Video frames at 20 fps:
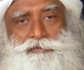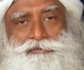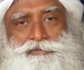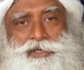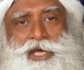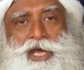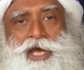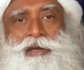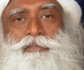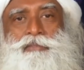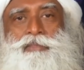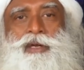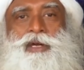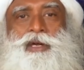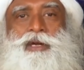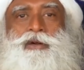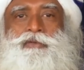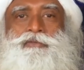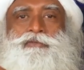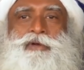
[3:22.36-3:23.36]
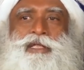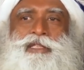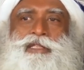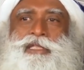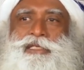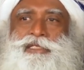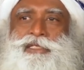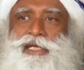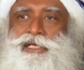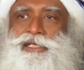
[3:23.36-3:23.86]
of time. When
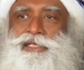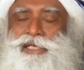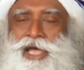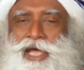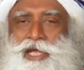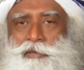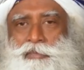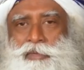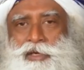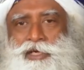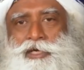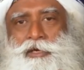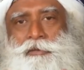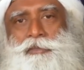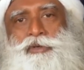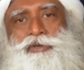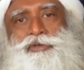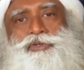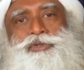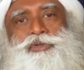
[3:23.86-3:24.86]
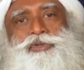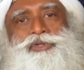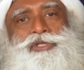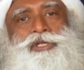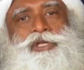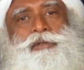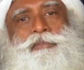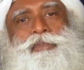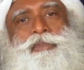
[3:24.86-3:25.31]
this excitement about social